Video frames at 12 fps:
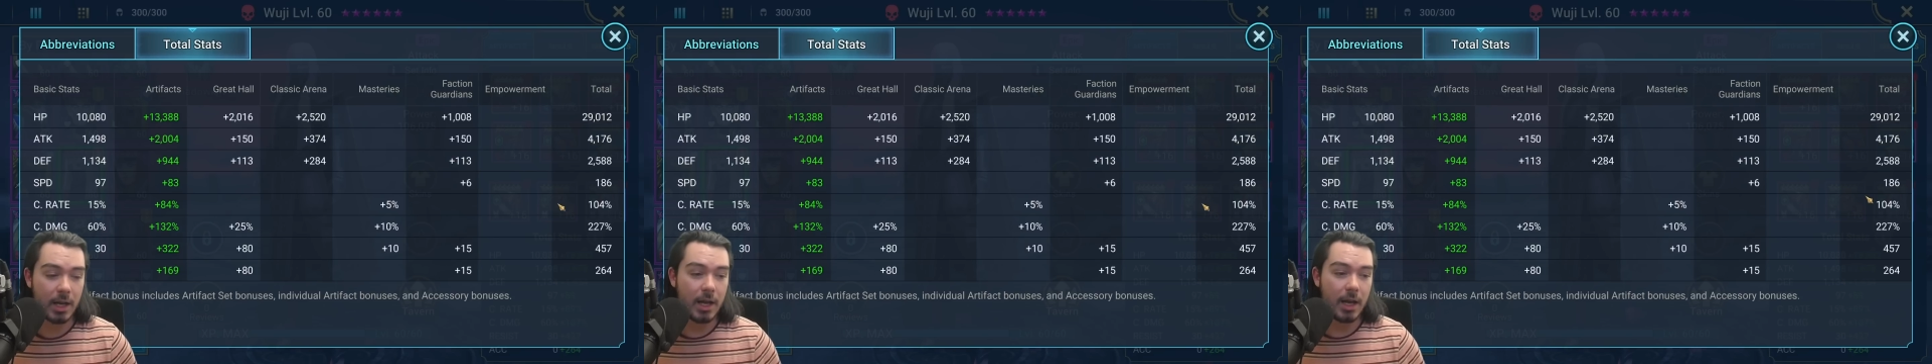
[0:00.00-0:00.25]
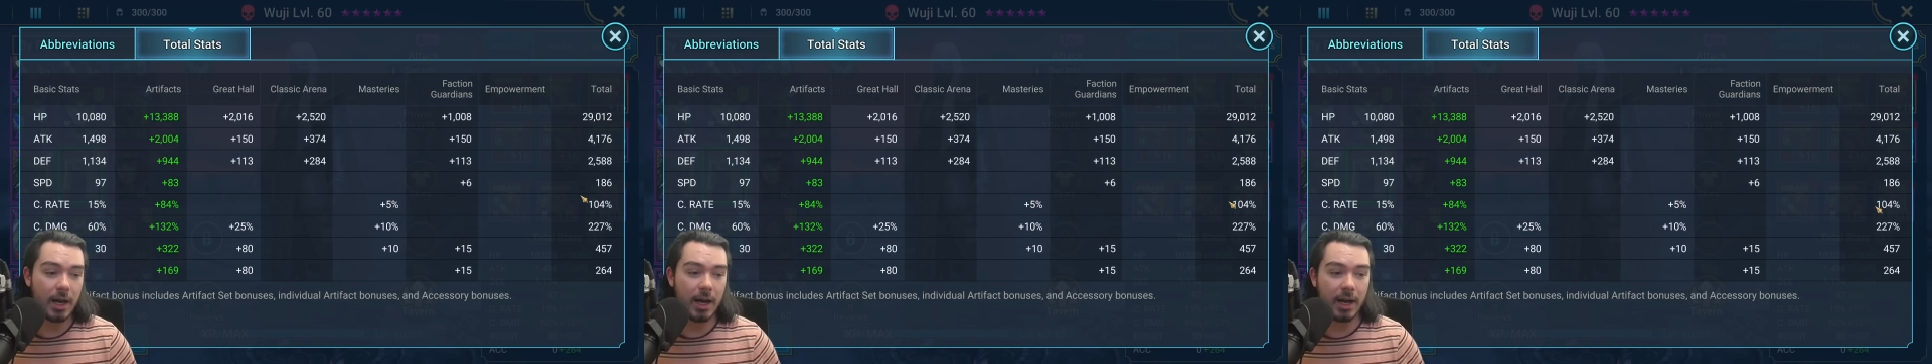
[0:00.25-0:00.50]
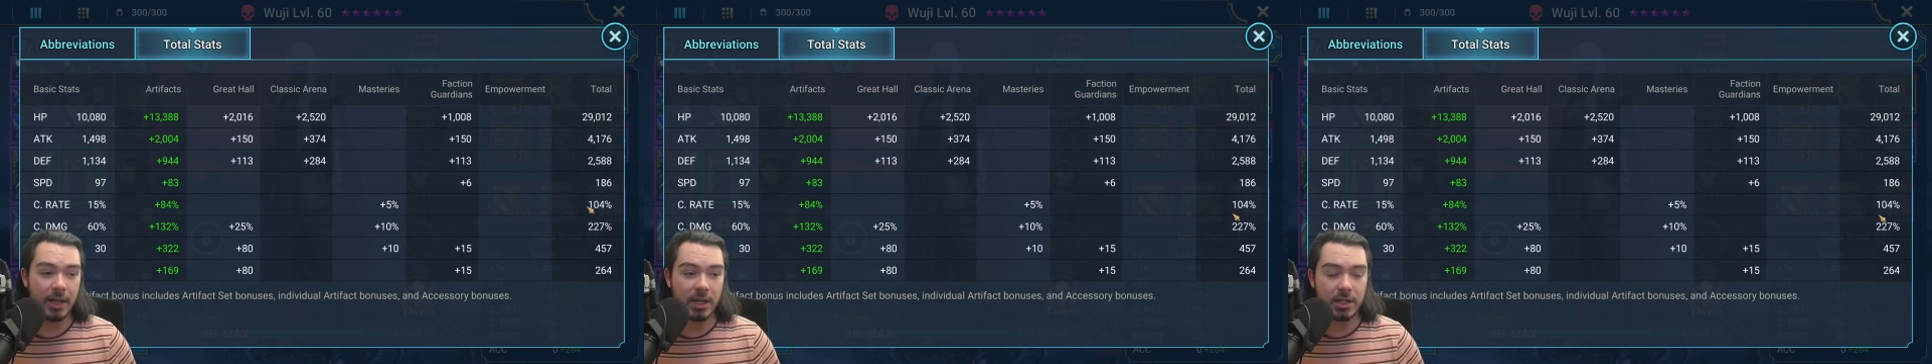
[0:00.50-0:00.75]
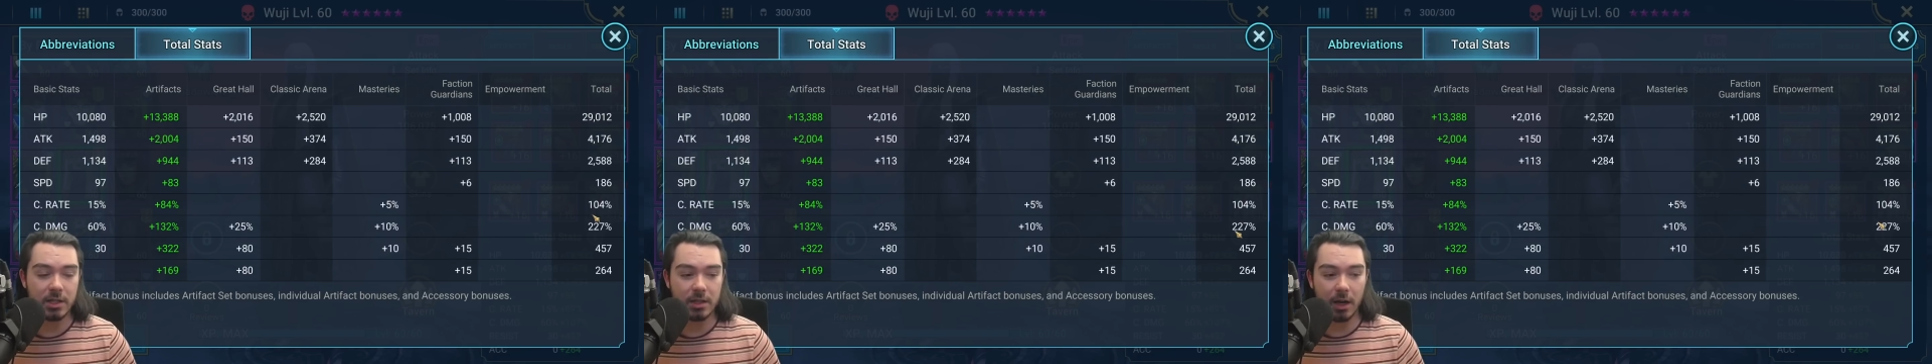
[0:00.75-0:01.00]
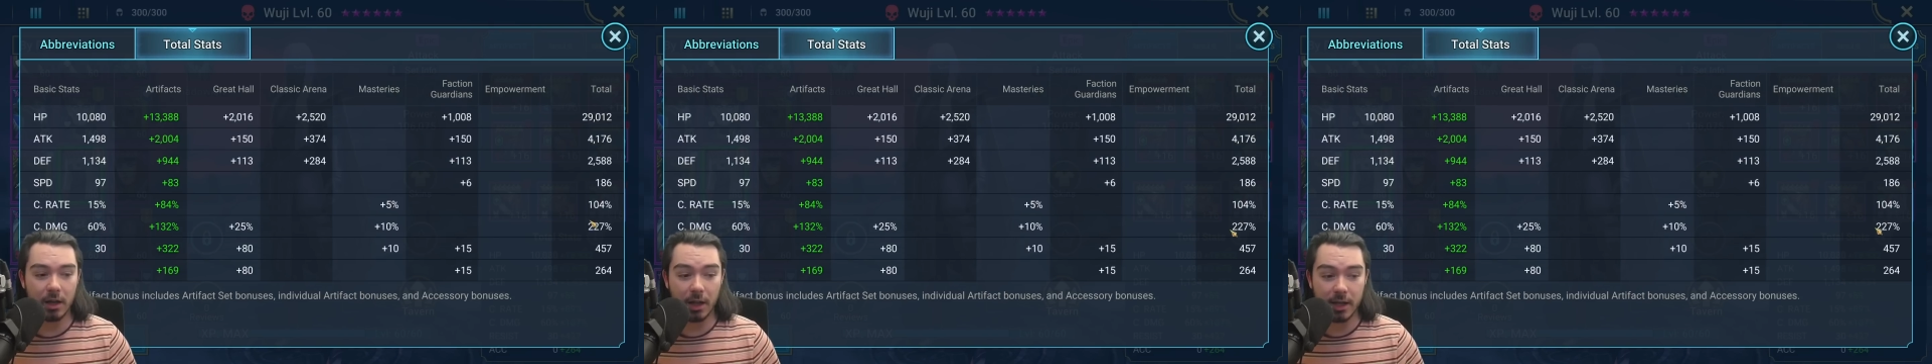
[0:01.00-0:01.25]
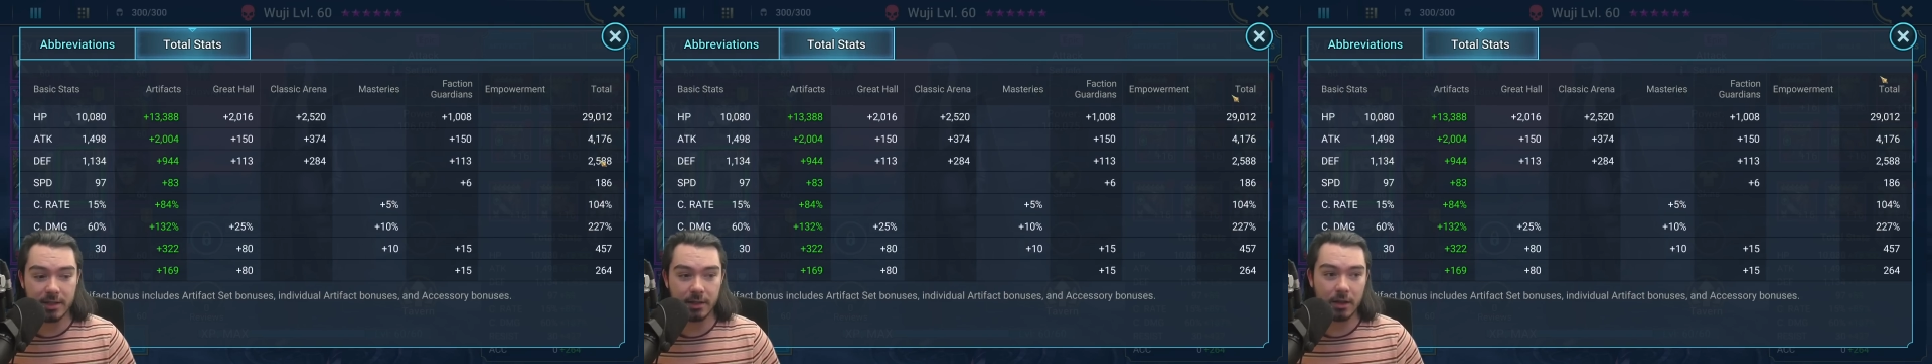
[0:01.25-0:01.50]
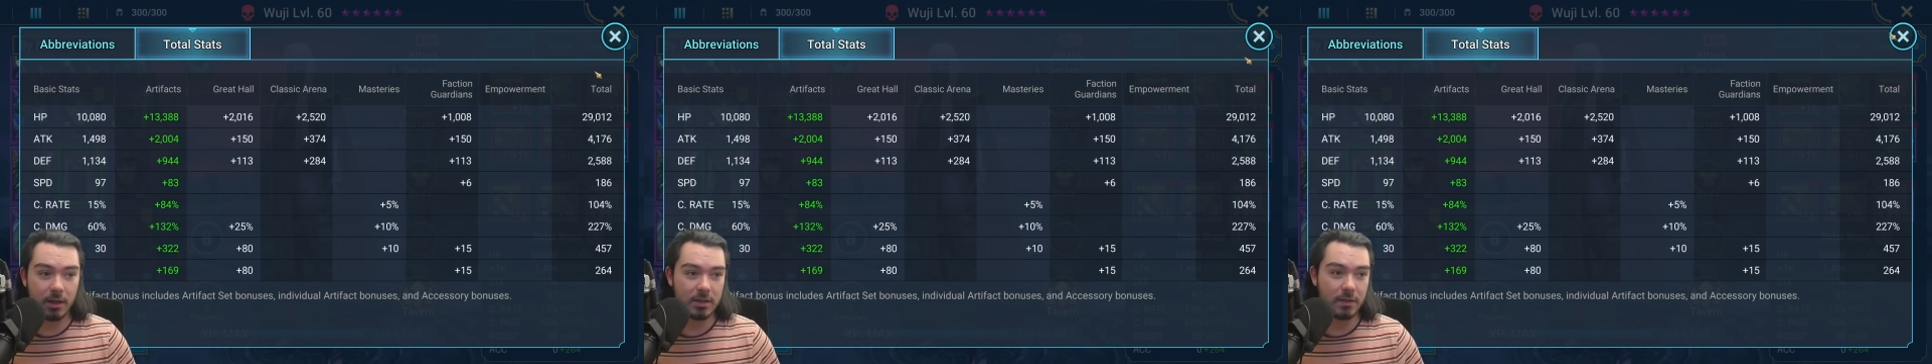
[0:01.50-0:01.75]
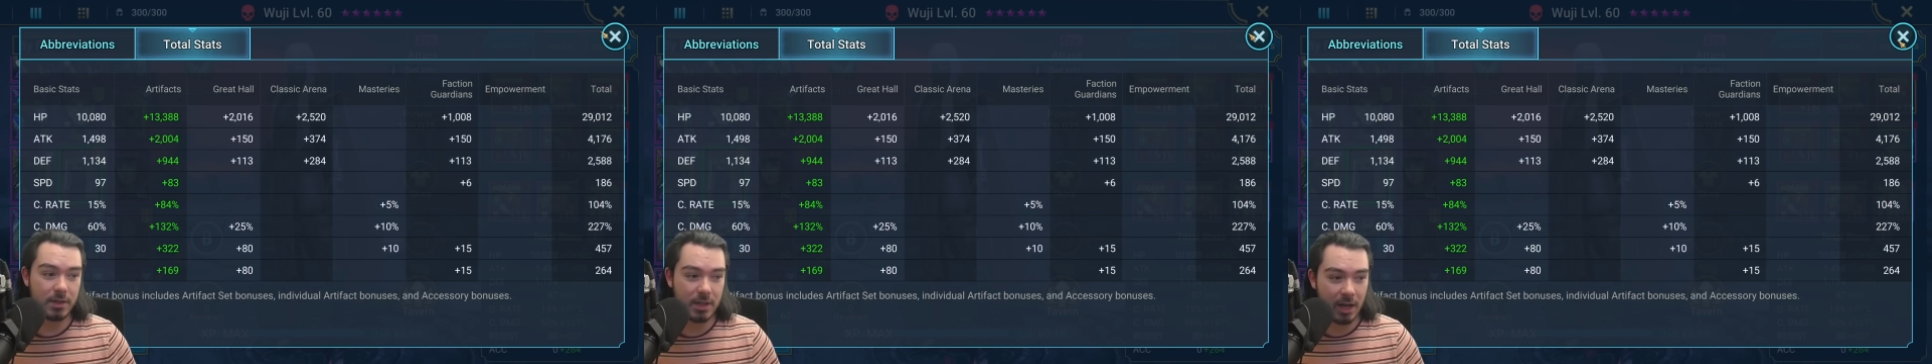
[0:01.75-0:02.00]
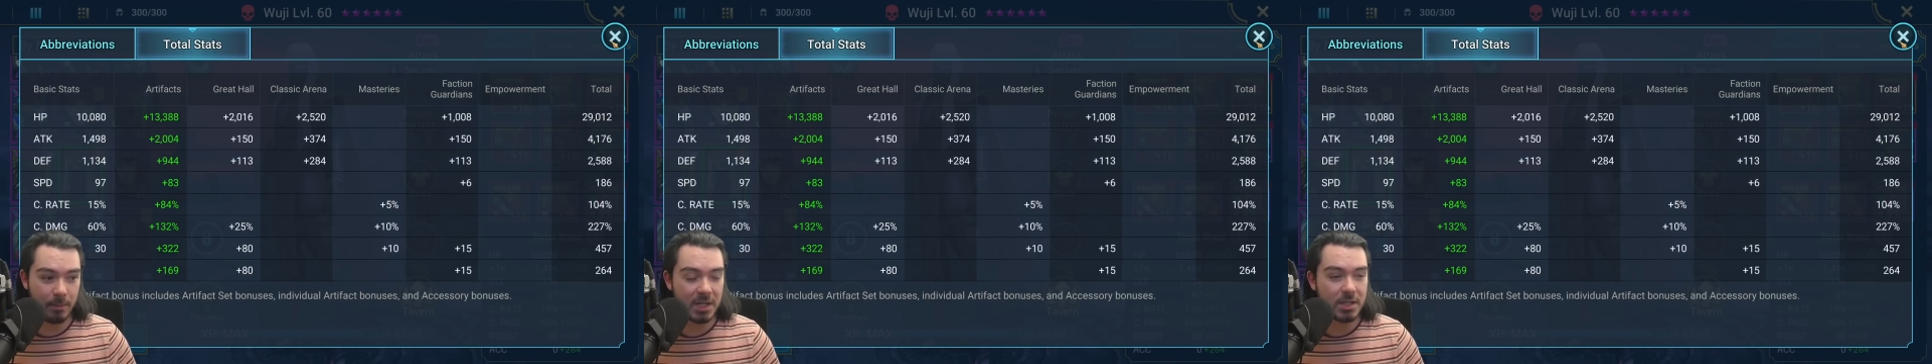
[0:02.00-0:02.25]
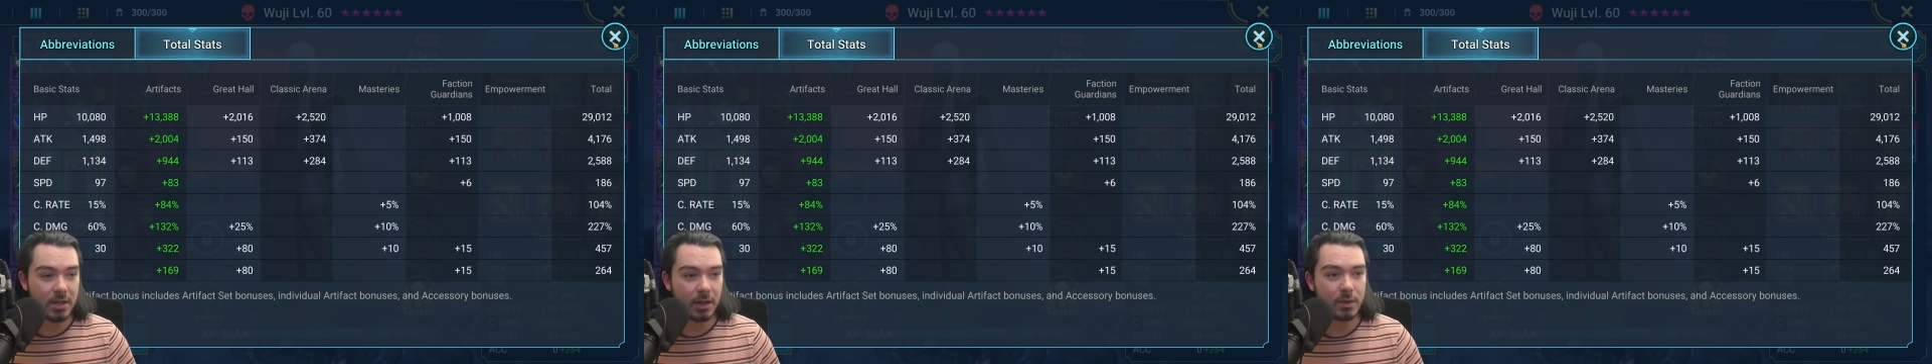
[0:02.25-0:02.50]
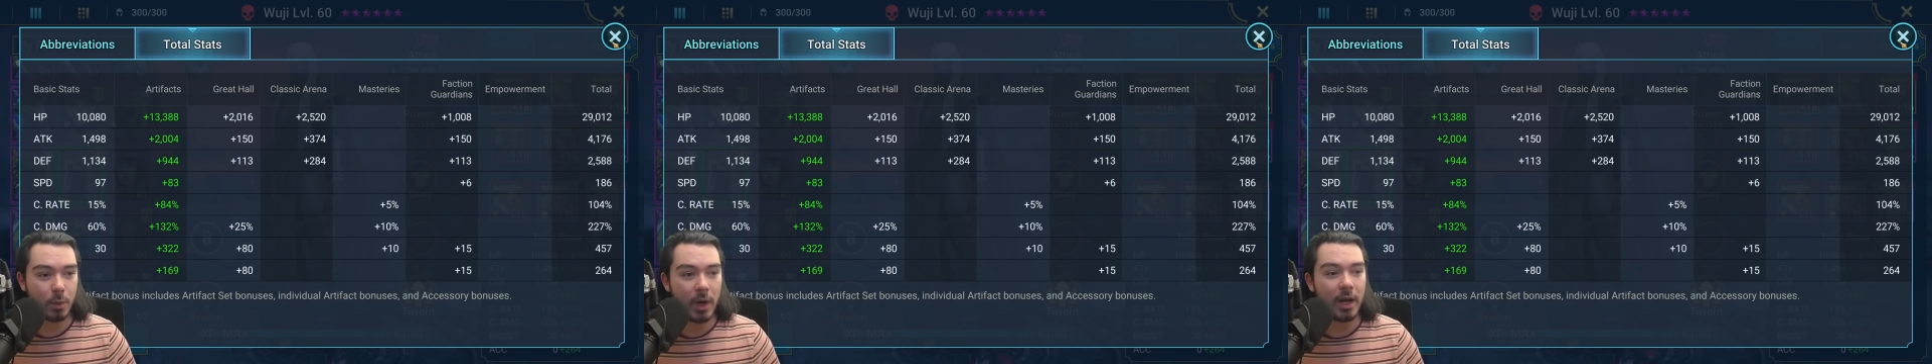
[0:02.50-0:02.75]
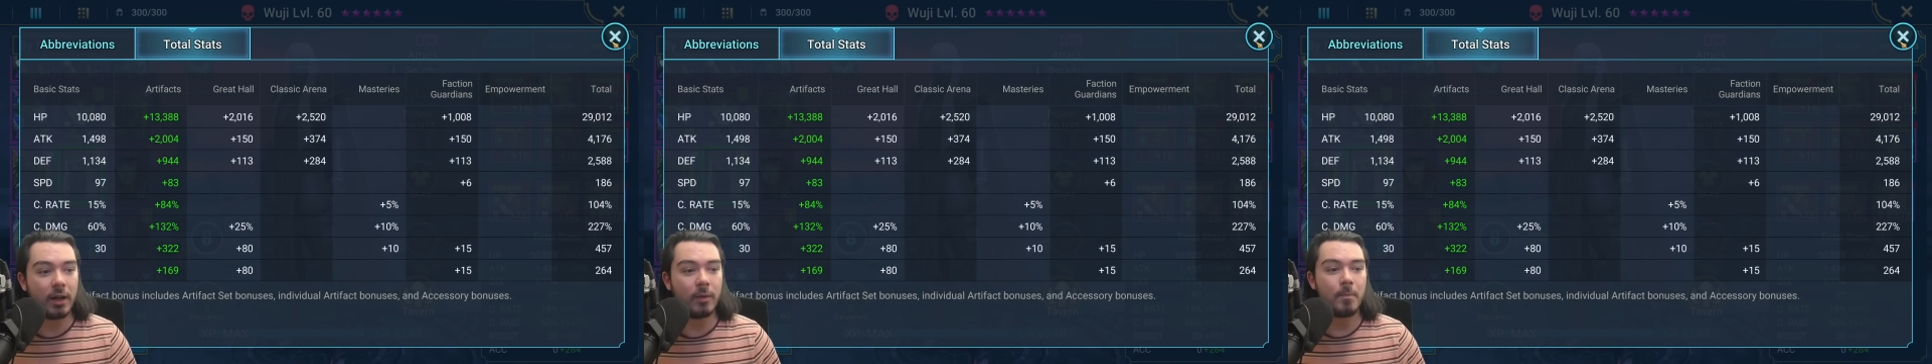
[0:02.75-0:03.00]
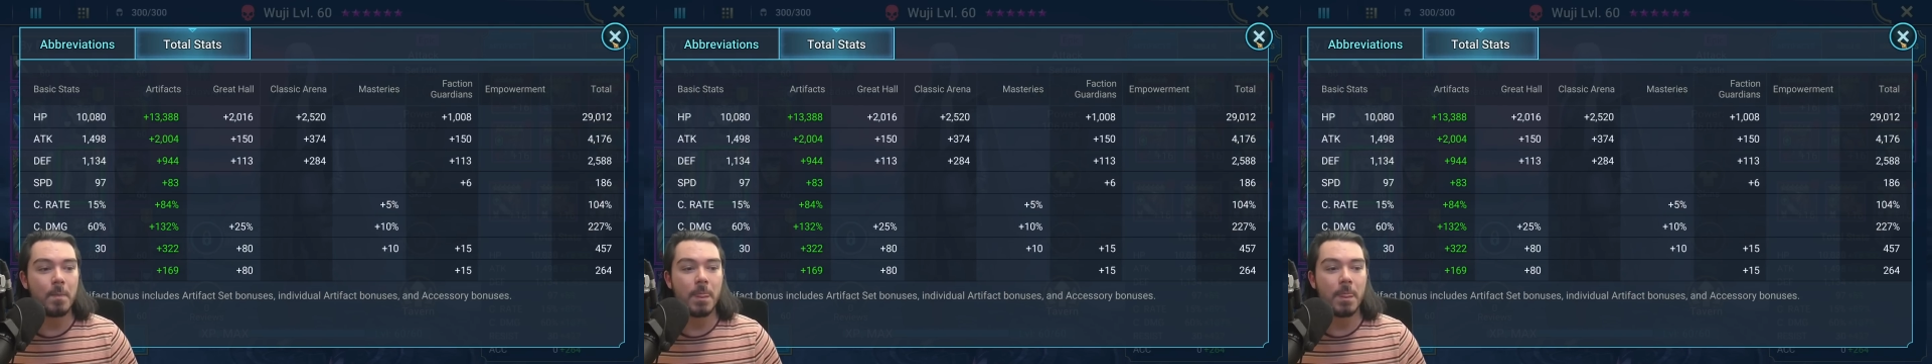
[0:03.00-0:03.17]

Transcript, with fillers: Uh, and then she's got lots and lots of damage as well.